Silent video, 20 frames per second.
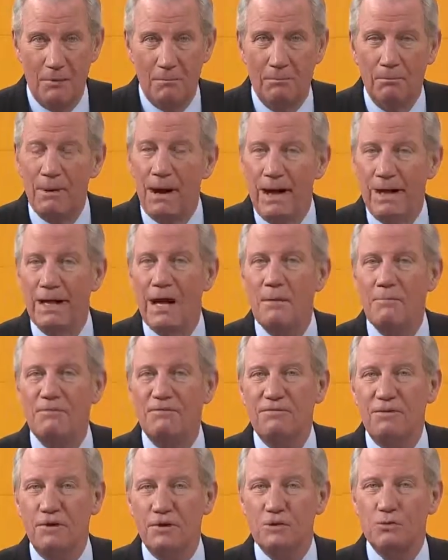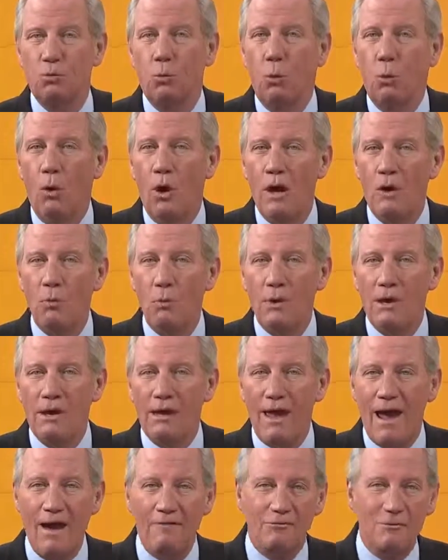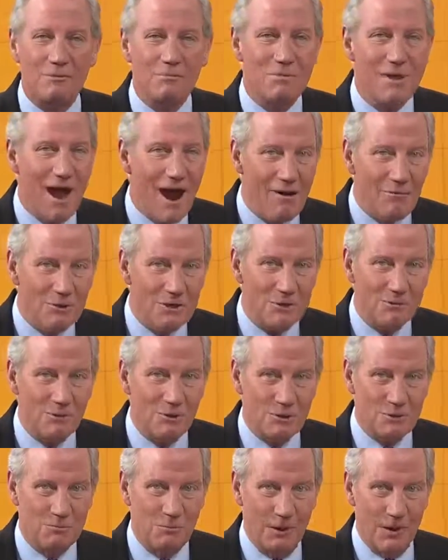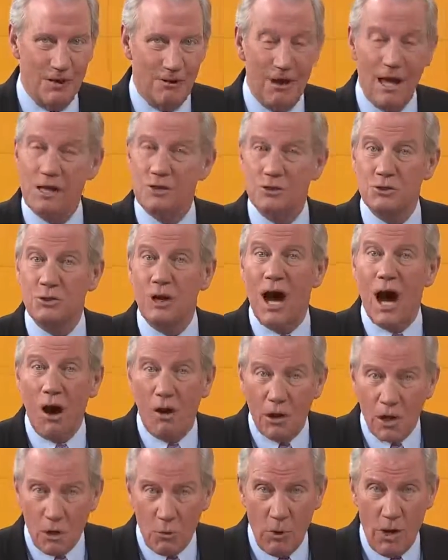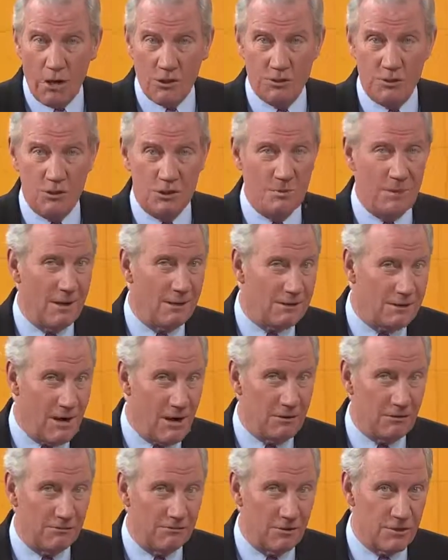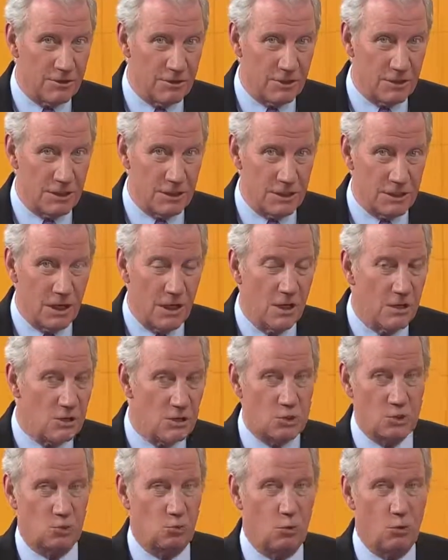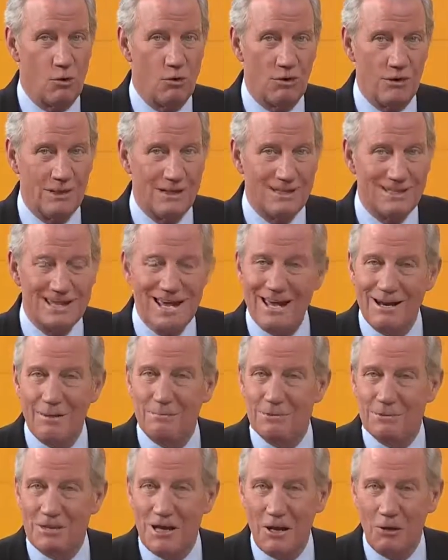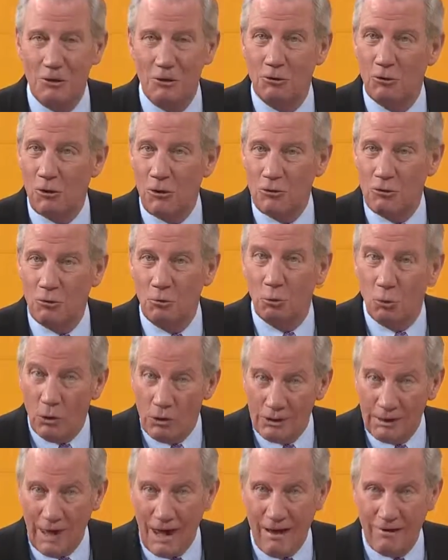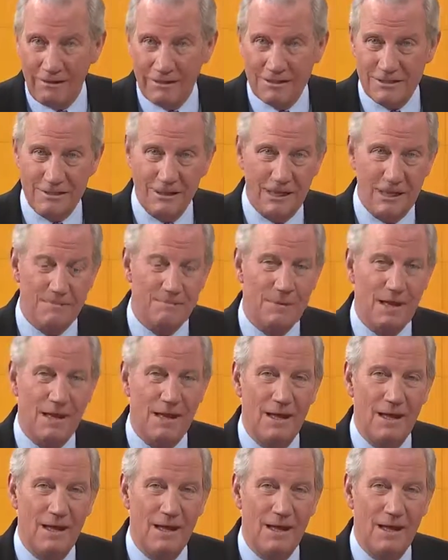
But up first, one week after Perrysburg's mayor answered our questions about controversies swirling in that upscale northern Wood County city,